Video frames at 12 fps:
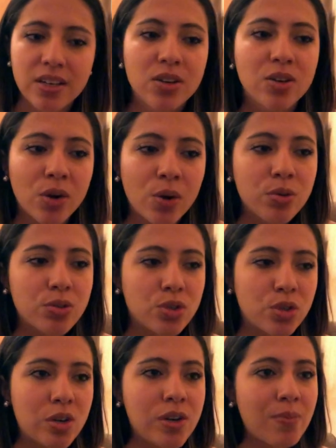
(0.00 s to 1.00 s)
You know,
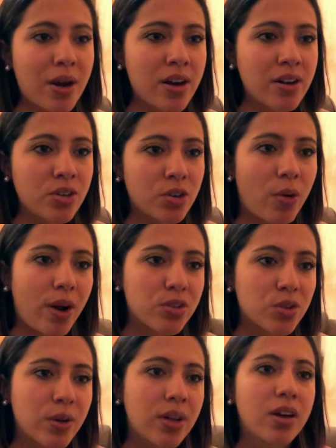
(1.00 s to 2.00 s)
during my
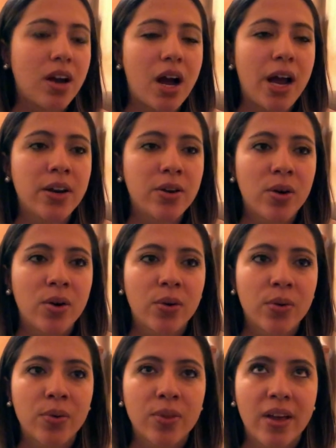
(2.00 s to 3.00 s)
undergraduate, I
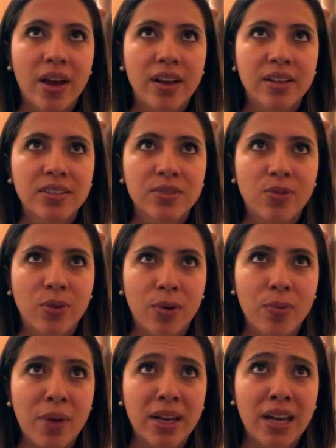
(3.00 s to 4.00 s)
know that
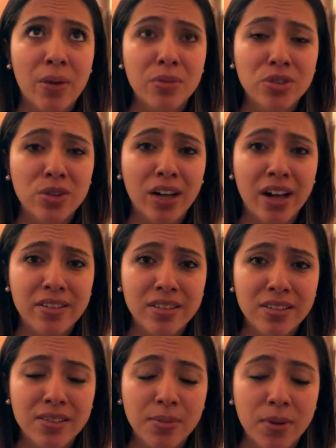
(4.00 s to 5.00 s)
for my chemistry
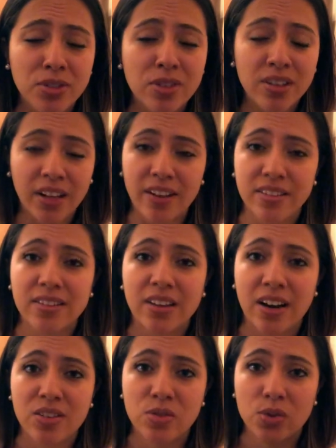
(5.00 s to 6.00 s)
classes, especially the classes
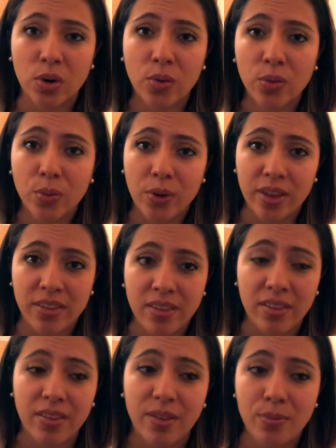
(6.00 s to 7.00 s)
that I struggled with
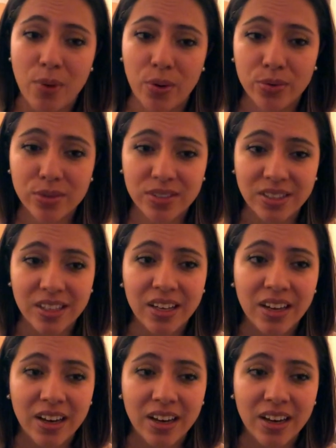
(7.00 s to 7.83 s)
the most,